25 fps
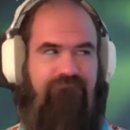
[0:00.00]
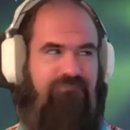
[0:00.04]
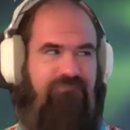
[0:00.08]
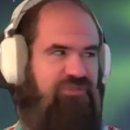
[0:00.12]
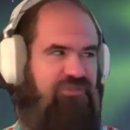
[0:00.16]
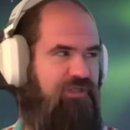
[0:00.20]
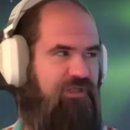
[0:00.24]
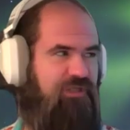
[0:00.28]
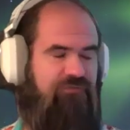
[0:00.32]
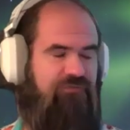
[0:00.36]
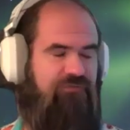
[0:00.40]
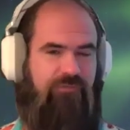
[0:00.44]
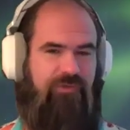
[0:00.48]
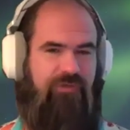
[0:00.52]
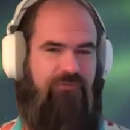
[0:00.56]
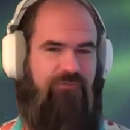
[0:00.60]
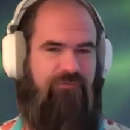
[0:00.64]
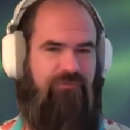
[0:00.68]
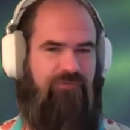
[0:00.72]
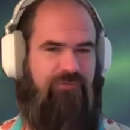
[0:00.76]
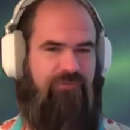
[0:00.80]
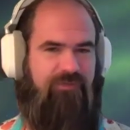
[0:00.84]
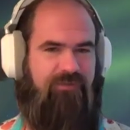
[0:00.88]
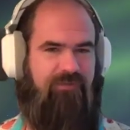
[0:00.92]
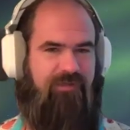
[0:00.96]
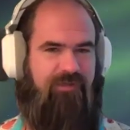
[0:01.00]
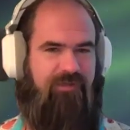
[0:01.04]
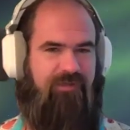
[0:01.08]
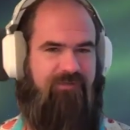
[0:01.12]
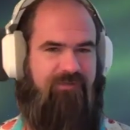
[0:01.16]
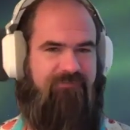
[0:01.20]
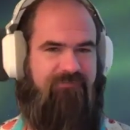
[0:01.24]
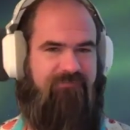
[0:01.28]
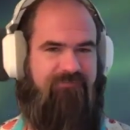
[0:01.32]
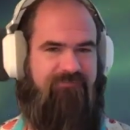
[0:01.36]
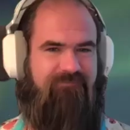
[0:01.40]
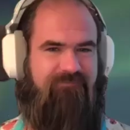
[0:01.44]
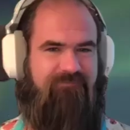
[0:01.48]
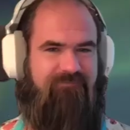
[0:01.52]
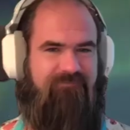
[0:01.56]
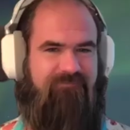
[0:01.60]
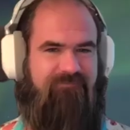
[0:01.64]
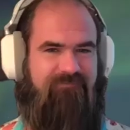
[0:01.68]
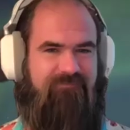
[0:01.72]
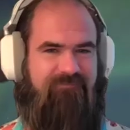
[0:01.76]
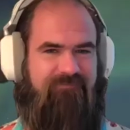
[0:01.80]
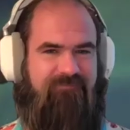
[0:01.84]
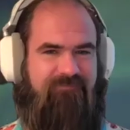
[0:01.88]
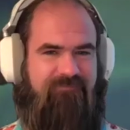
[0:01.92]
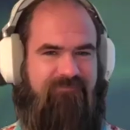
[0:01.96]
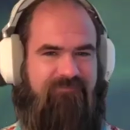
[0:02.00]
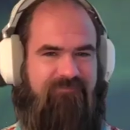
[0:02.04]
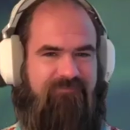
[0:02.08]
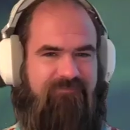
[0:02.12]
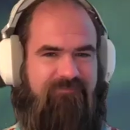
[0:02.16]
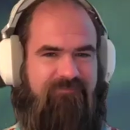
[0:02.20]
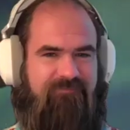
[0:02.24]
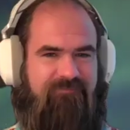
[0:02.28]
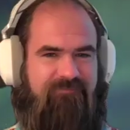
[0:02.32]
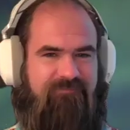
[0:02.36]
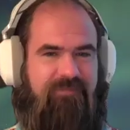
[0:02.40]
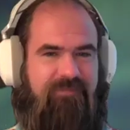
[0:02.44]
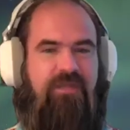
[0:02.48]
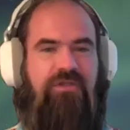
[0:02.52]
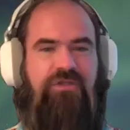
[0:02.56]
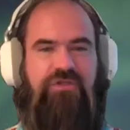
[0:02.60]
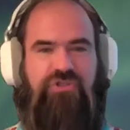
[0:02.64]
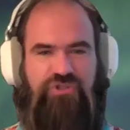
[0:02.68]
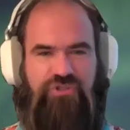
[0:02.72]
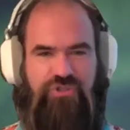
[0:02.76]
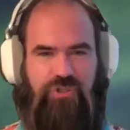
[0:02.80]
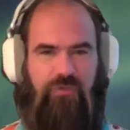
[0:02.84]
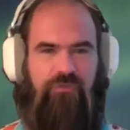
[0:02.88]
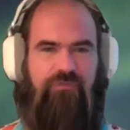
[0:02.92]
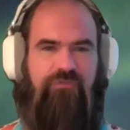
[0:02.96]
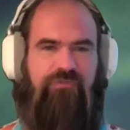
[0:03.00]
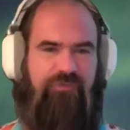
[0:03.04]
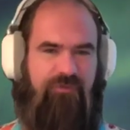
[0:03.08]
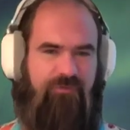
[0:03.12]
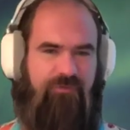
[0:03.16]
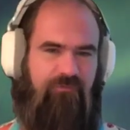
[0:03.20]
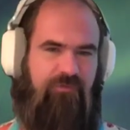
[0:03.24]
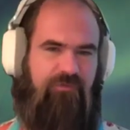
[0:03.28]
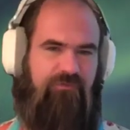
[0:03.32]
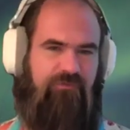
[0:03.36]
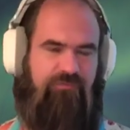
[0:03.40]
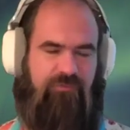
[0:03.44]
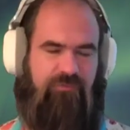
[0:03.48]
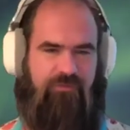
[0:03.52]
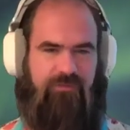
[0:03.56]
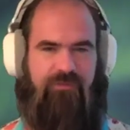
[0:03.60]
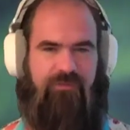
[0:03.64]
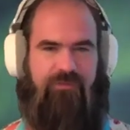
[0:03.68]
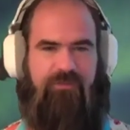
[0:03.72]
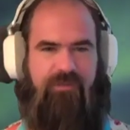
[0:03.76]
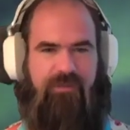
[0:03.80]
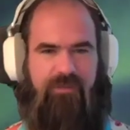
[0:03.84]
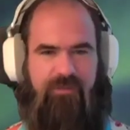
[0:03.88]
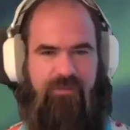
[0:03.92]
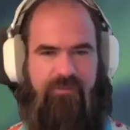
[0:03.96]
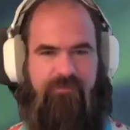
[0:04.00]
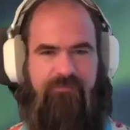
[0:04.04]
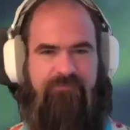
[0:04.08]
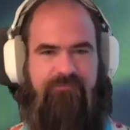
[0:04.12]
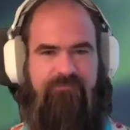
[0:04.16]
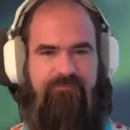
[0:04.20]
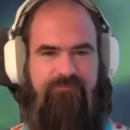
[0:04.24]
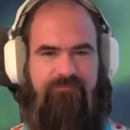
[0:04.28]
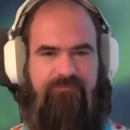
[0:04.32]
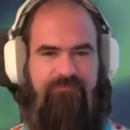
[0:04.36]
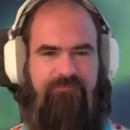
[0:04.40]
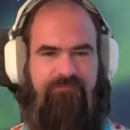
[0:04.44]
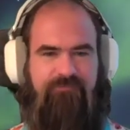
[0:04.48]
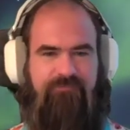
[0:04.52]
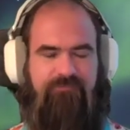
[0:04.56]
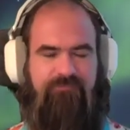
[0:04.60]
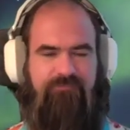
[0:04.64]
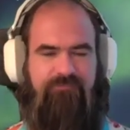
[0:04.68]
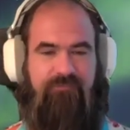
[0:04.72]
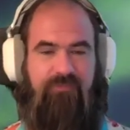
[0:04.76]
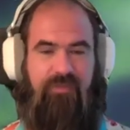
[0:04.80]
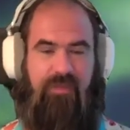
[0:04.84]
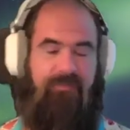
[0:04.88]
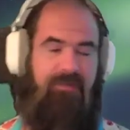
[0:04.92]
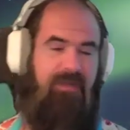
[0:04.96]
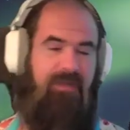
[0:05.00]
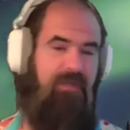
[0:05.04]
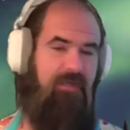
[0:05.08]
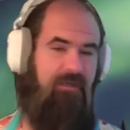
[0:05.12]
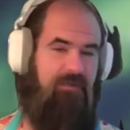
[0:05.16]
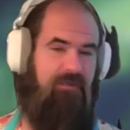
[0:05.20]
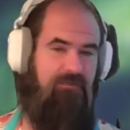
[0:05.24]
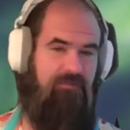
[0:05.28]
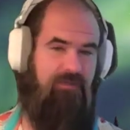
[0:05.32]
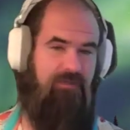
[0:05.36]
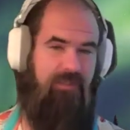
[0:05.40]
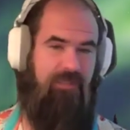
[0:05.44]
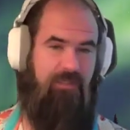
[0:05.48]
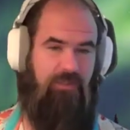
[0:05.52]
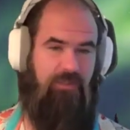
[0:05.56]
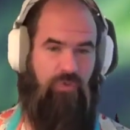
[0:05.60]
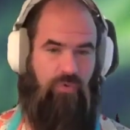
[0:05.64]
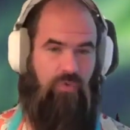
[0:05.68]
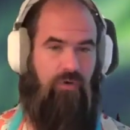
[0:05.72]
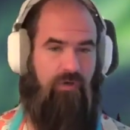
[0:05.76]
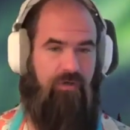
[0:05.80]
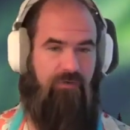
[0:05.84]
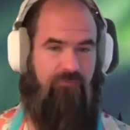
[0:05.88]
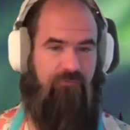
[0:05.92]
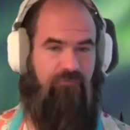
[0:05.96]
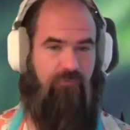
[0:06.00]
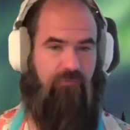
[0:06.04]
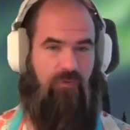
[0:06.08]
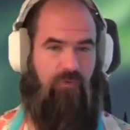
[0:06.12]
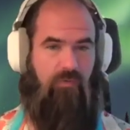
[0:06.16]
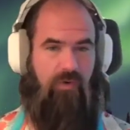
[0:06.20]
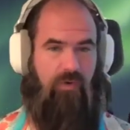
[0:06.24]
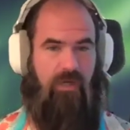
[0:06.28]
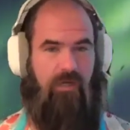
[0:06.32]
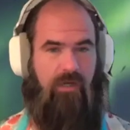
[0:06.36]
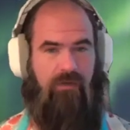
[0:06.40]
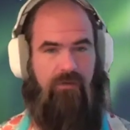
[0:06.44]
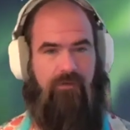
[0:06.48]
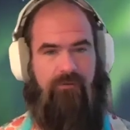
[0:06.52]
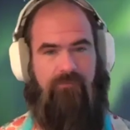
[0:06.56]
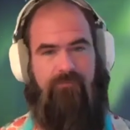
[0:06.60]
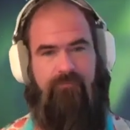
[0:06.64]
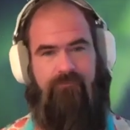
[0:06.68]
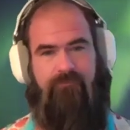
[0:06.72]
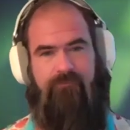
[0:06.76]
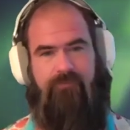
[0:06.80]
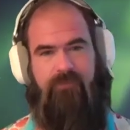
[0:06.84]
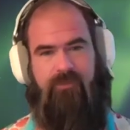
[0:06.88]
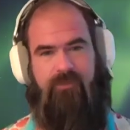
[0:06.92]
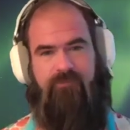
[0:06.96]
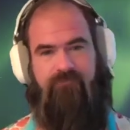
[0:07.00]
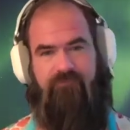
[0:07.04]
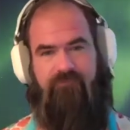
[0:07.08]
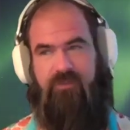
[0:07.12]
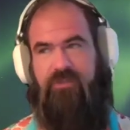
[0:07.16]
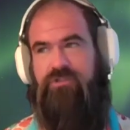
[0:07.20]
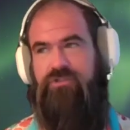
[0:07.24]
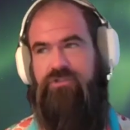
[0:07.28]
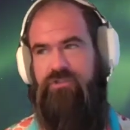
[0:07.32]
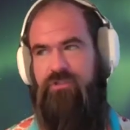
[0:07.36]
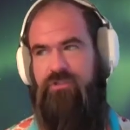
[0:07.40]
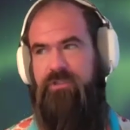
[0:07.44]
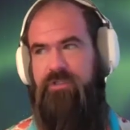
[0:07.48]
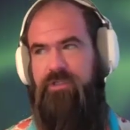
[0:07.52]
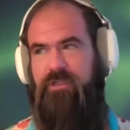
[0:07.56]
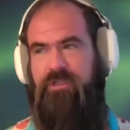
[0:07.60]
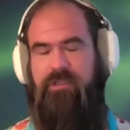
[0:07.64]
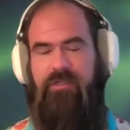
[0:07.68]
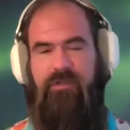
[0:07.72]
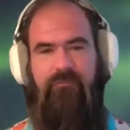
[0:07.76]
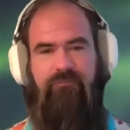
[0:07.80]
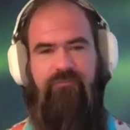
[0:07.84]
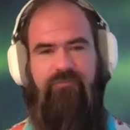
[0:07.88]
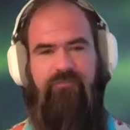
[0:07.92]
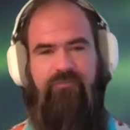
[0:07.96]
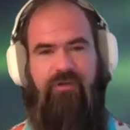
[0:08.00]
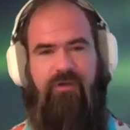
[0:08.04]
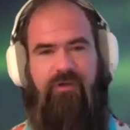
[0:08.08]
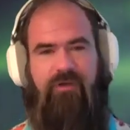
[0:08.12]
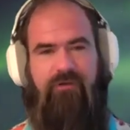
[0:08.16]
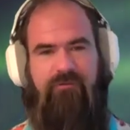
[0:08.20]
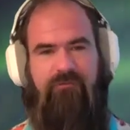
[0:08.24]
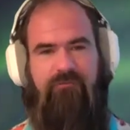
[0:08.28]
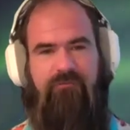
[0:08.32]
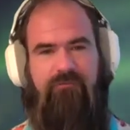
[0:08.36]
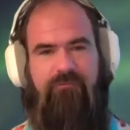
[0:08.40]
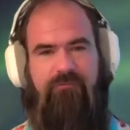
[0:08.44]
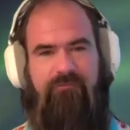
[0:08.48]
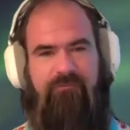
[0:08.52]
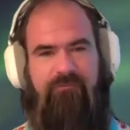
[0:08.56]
She has a way of doing that. Shows them what's really there. And they may ignore it for a while, but eventually it comes out.